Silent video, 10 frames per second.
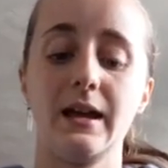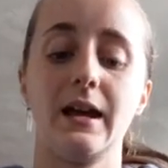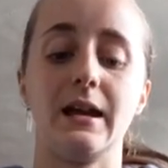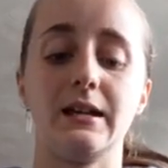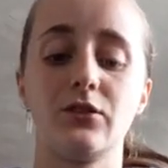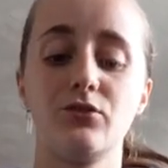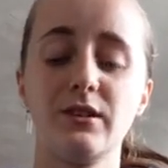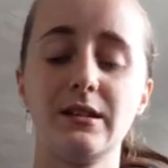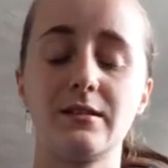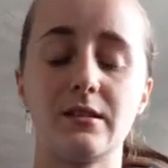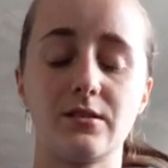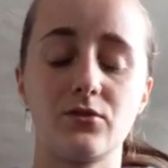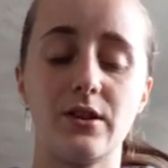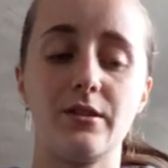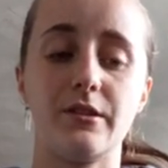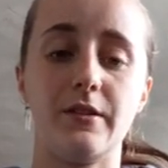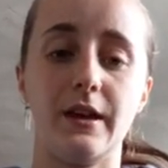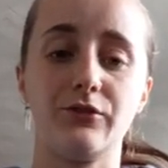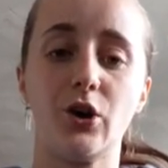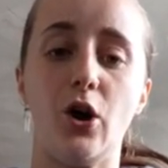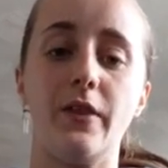and increase the strength that they've got,